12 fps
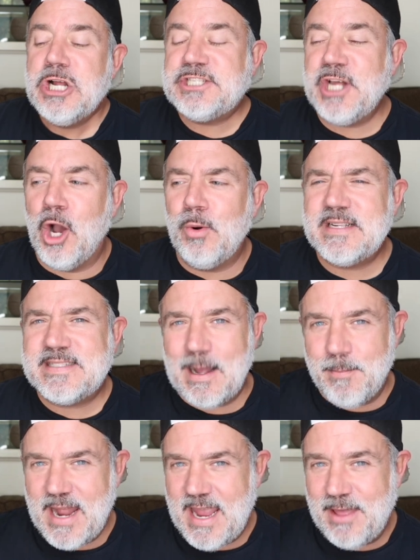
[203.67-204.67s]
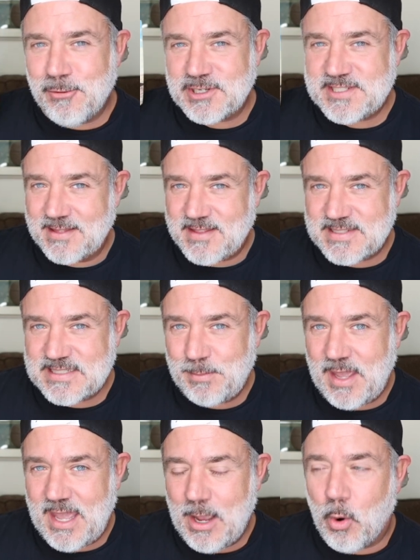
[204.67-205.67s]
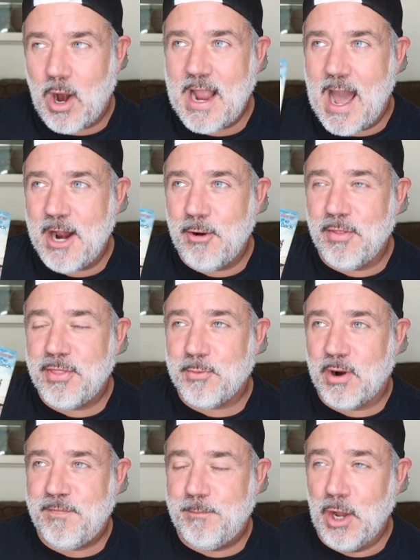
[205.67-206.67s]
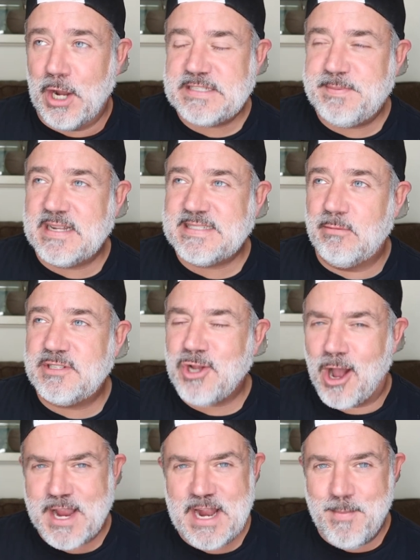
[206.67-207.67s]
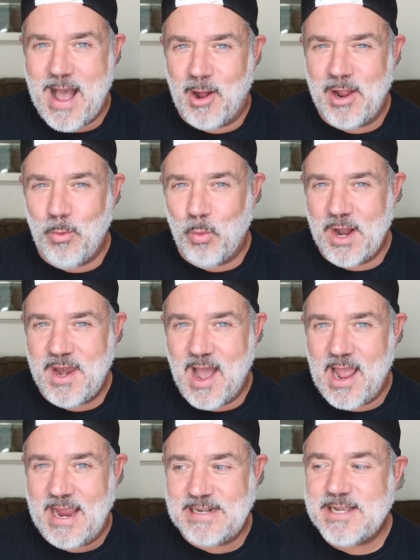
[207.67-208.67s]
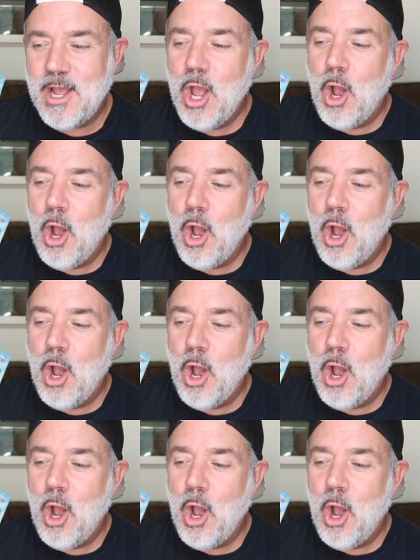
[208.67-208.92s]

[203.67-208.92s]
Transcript: So somebody either sent this to me or I got it on Thrift Books because I was talking about it one night